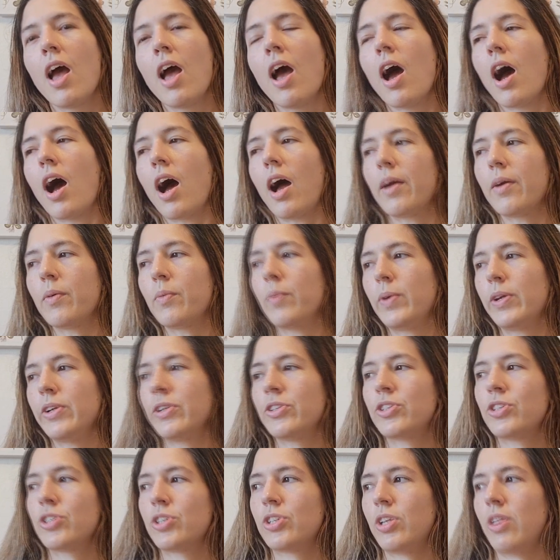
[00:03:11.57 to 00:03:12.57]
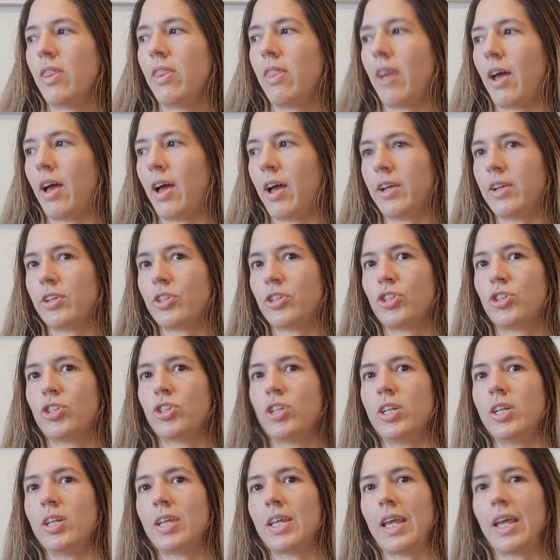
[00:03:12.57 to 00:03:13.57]
I wish that she
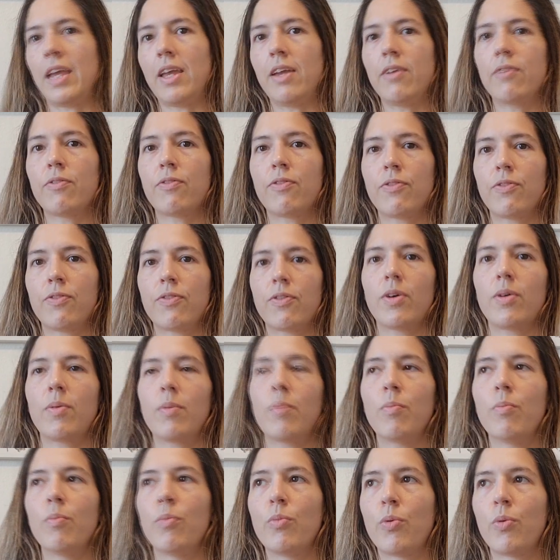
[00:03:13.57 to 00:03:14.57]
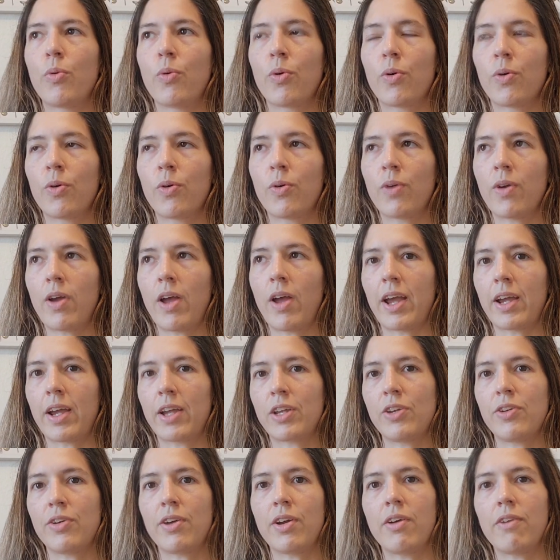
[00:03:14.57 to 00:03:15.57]
gave more
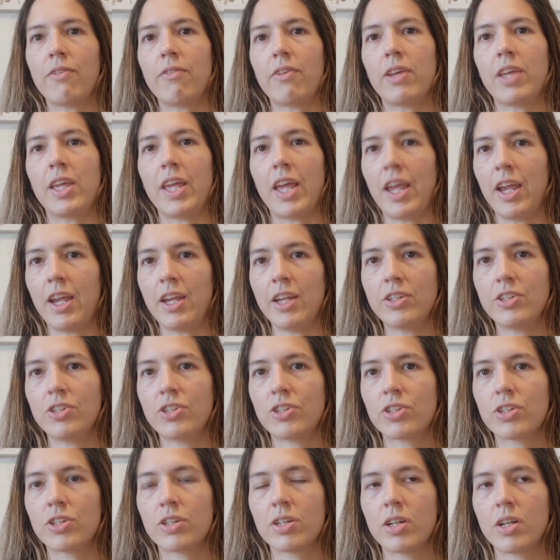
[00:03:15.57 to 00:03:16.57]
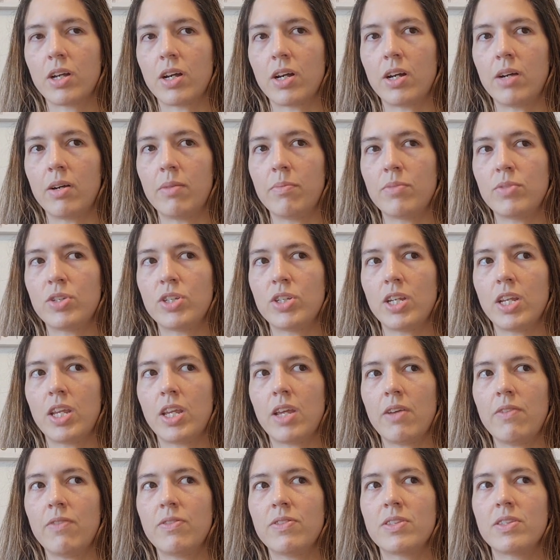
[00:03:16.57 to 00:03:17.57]
accurate of a gauge. She
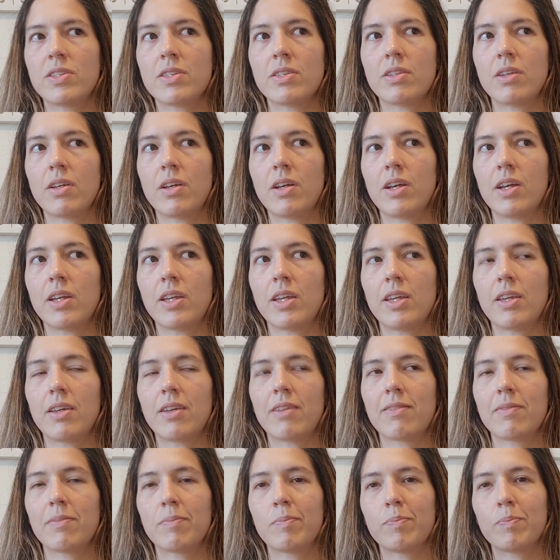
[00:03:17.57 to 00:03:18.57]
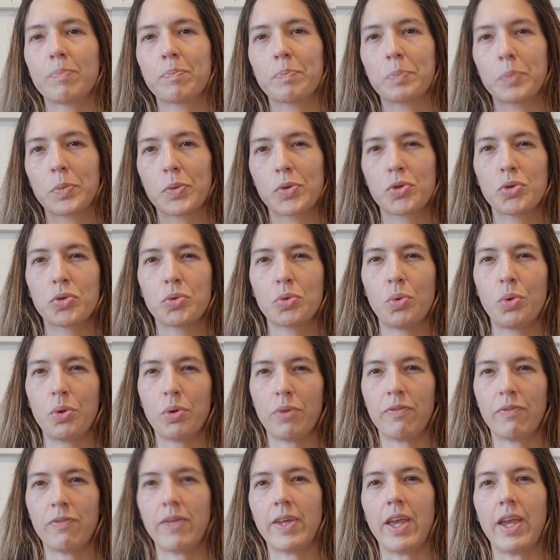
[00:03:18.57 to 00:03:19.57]
gives a sort of
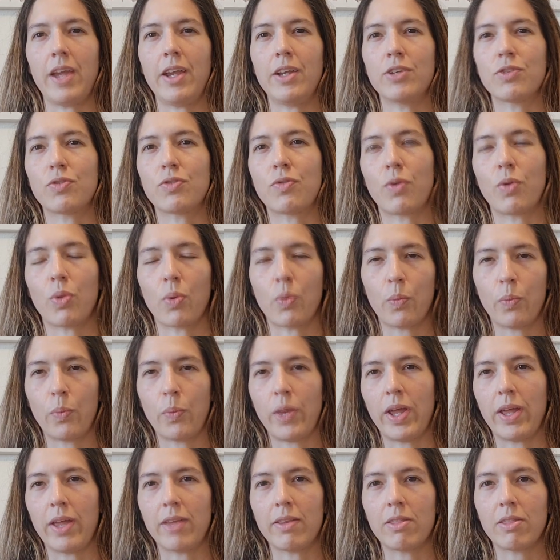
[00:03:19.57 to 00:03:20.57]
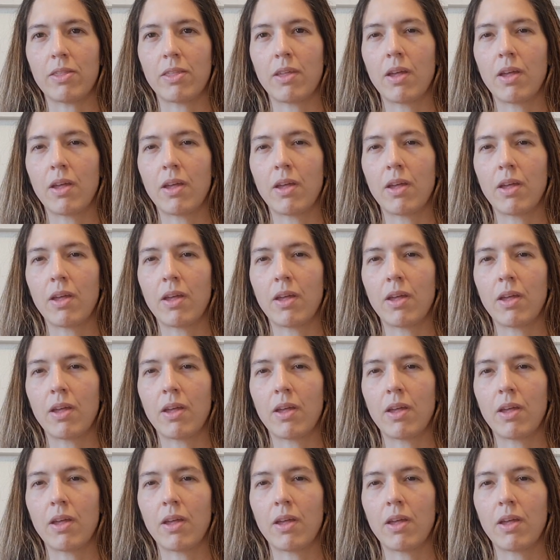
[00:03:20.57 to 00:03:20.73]
gauge for the width,